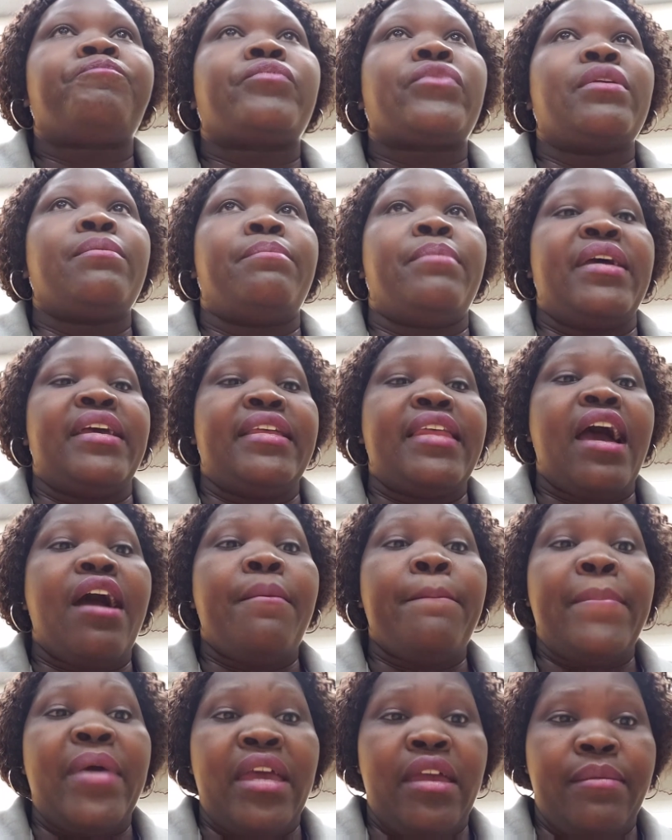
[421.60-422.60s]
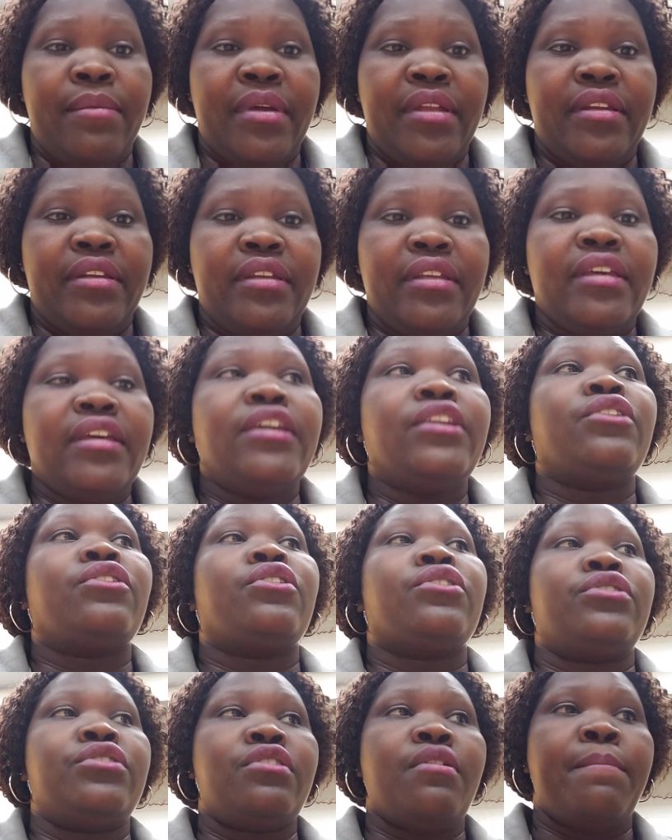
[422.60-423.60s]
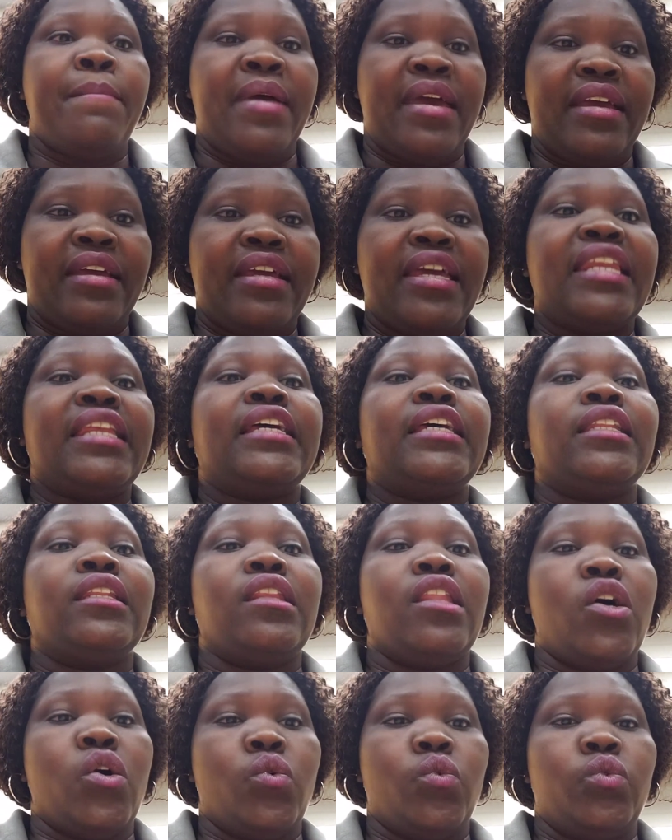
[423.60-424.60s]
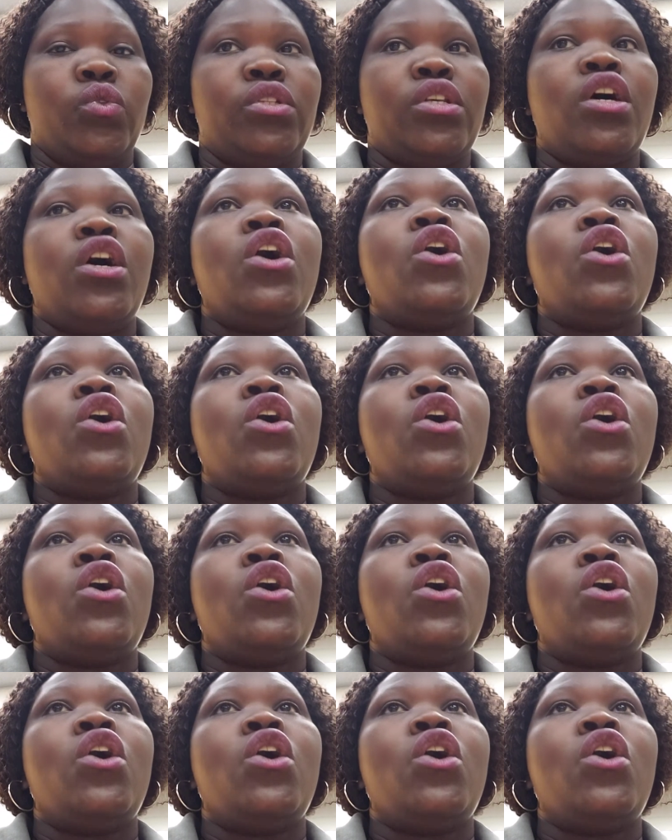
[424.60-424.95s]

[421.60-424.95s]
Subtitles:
and pay down payment, and go to the bank and get loaned.